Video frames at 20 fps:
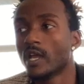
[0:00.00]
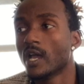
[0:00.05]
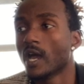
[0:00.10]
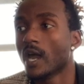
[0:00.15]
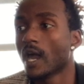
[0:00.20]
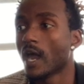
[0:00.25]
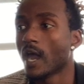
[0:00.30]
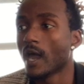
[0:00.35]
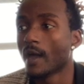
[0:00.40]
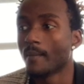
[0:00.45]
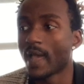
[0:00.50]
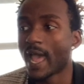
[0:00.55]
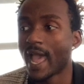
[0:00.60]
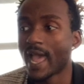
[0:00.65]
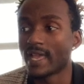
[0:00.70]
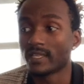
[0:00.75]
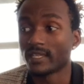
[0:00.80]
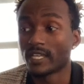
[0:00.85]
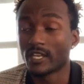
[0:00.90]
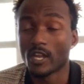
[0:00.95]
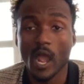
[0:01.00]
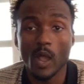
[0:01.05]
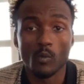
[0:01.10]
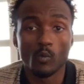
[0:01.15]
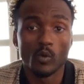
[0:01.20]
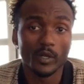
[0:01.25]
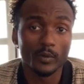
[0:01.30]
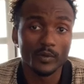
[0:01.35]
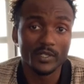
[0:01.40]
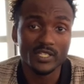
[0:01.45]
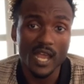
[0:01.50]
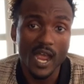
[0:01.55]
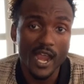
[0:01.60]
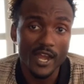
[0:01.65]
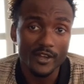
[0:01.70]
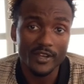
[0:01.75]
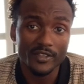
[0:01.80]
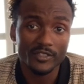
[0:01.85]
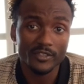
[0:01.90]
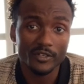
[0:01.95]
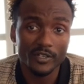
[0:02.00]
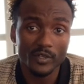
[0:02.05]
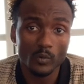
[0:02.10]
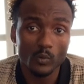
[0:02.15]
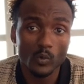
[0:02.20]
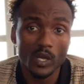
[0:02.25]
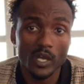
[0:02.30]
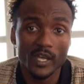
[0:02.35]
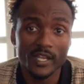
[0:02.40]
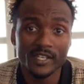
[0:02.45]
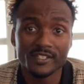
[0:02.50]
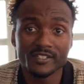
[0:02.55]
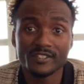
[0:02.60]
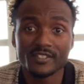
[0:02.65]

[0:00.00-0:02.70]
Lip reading: I want to retire at 31.